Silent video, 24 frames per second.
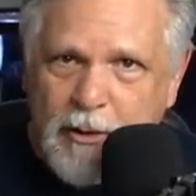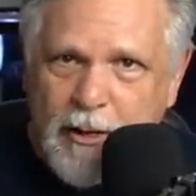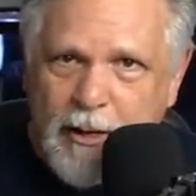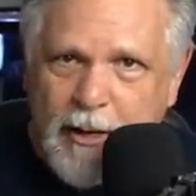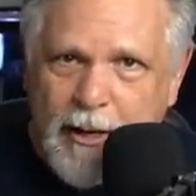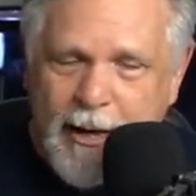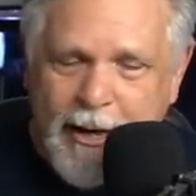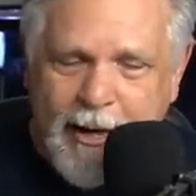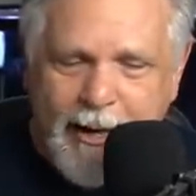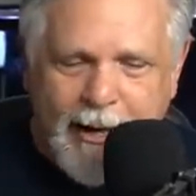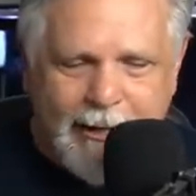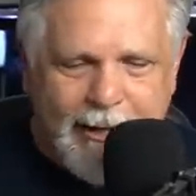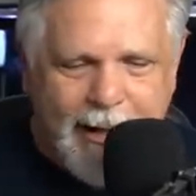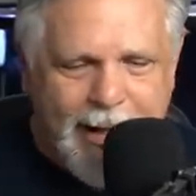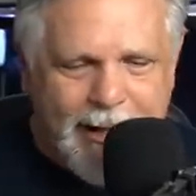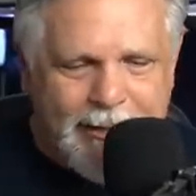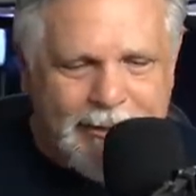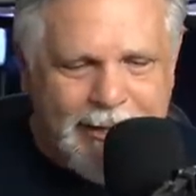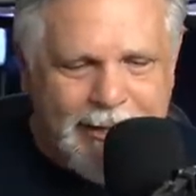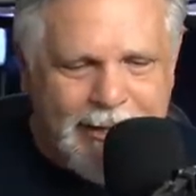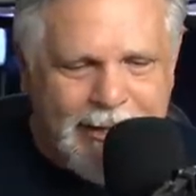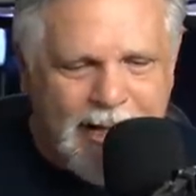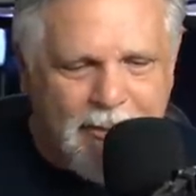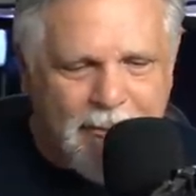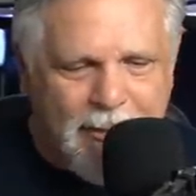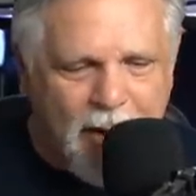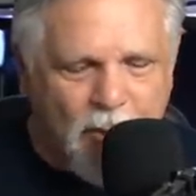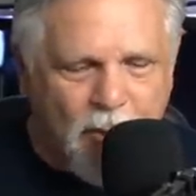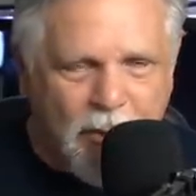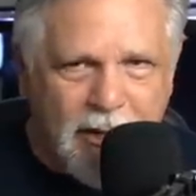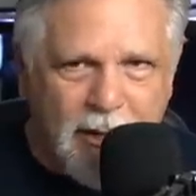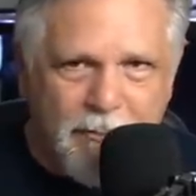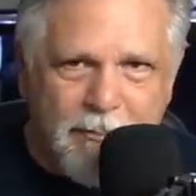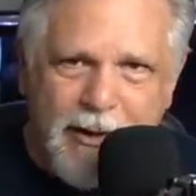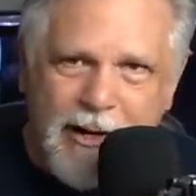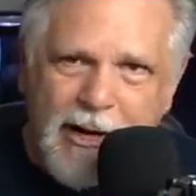And I think I might want
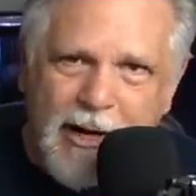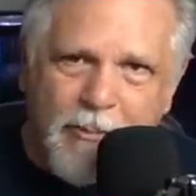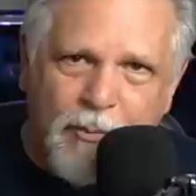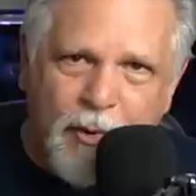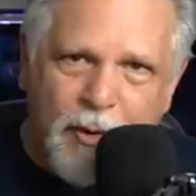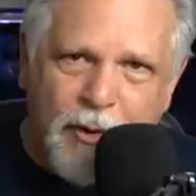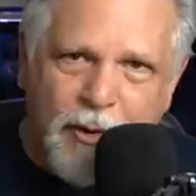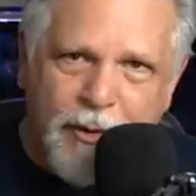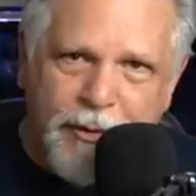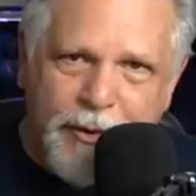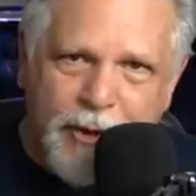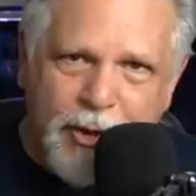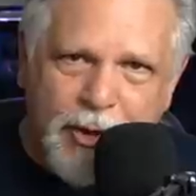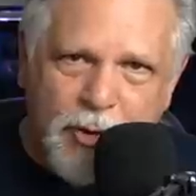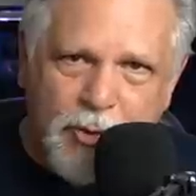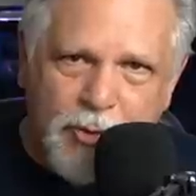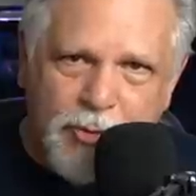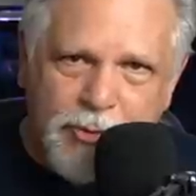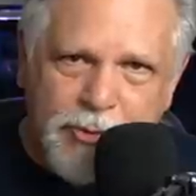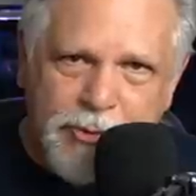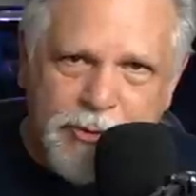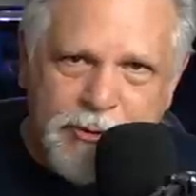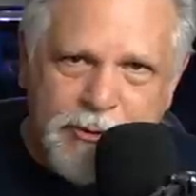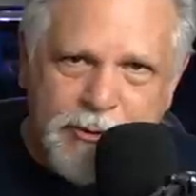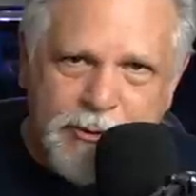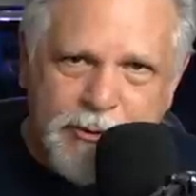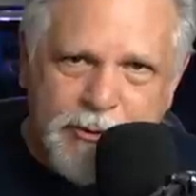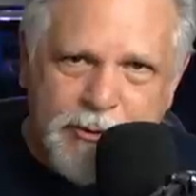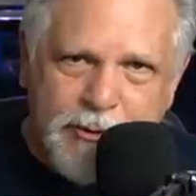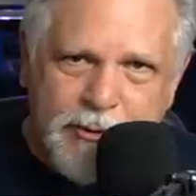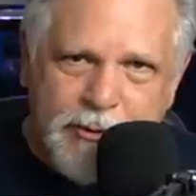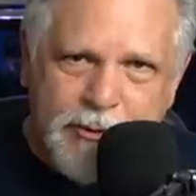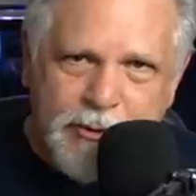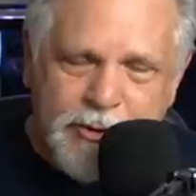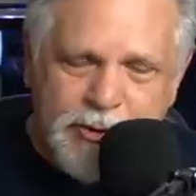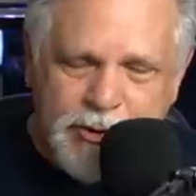to pick up one of those.
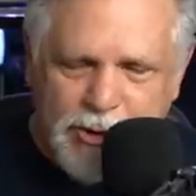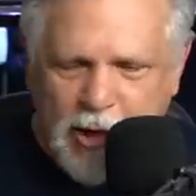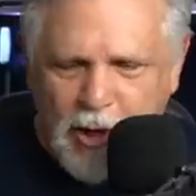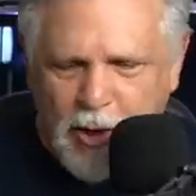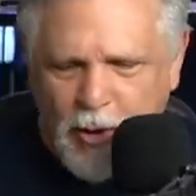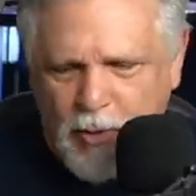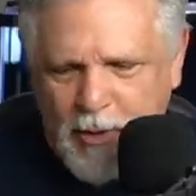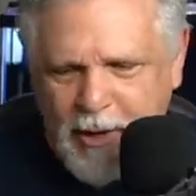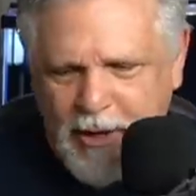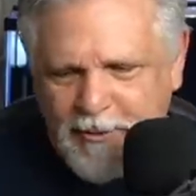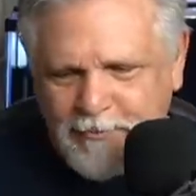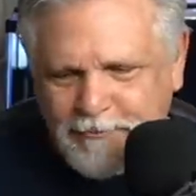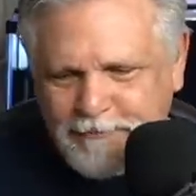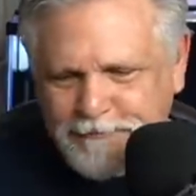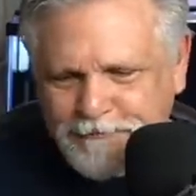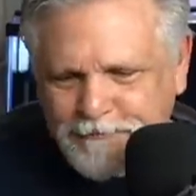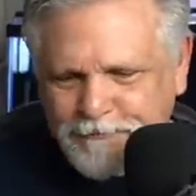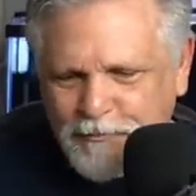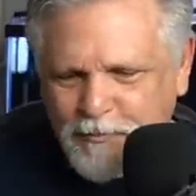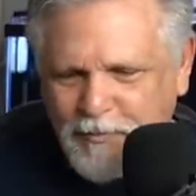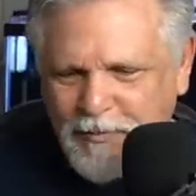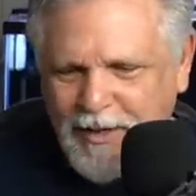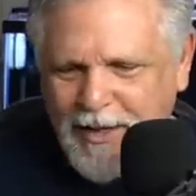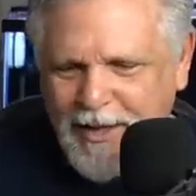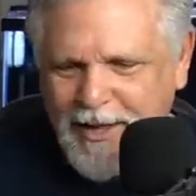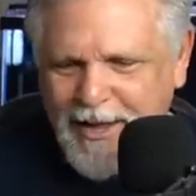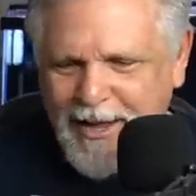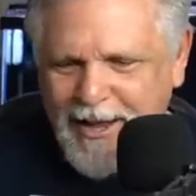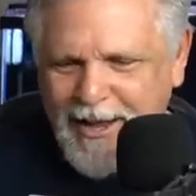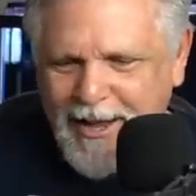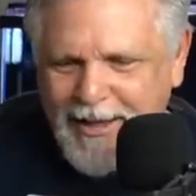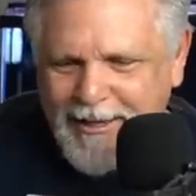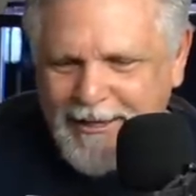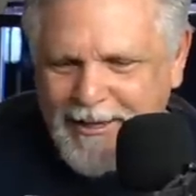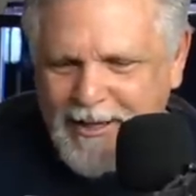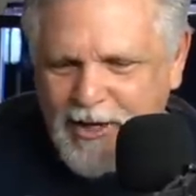So
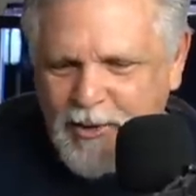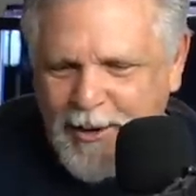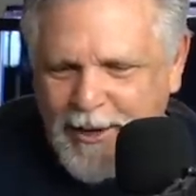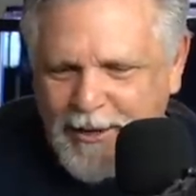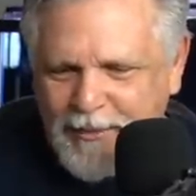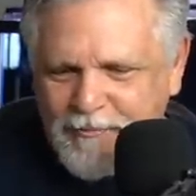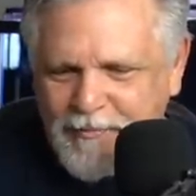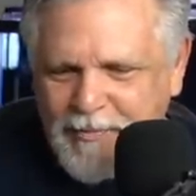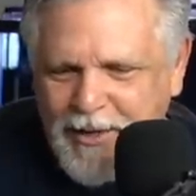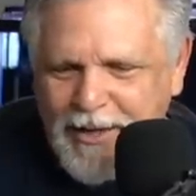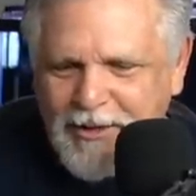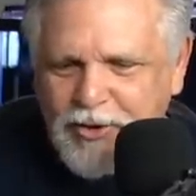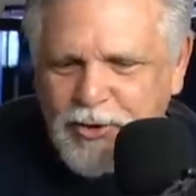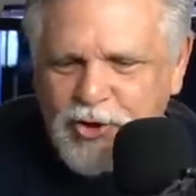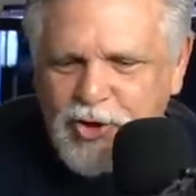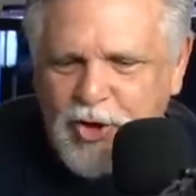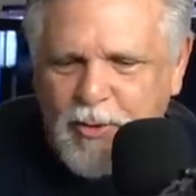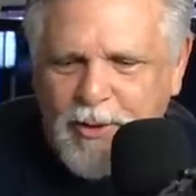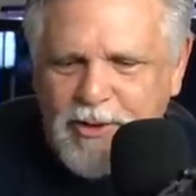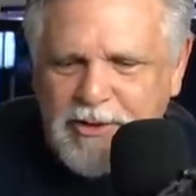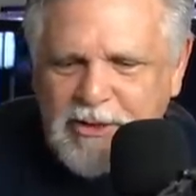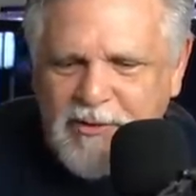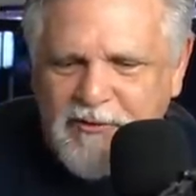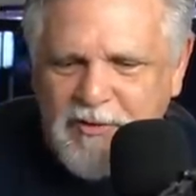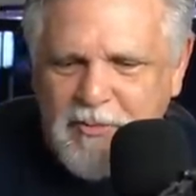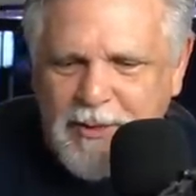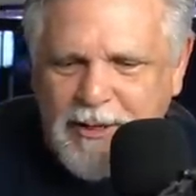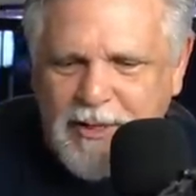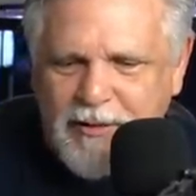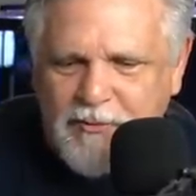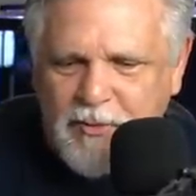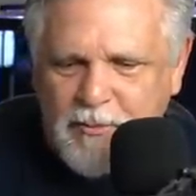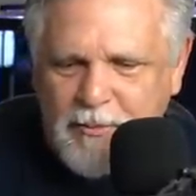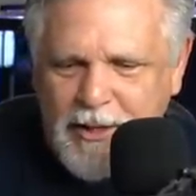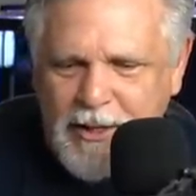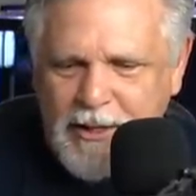at any rate, thank you so much, everybody,
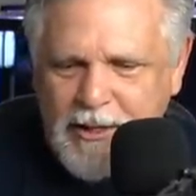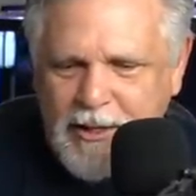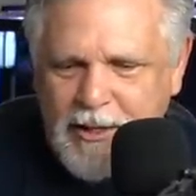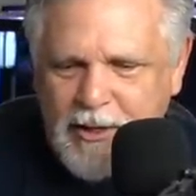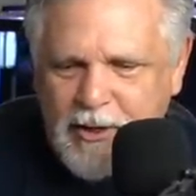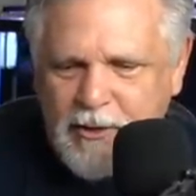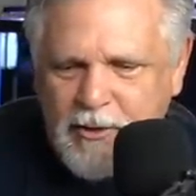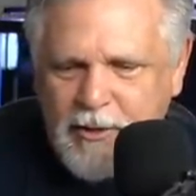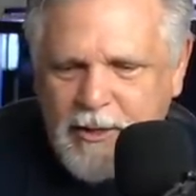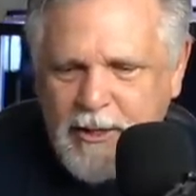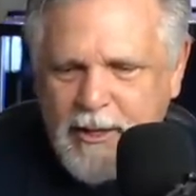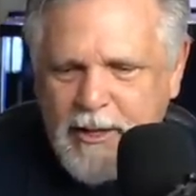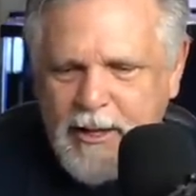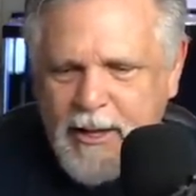for being here.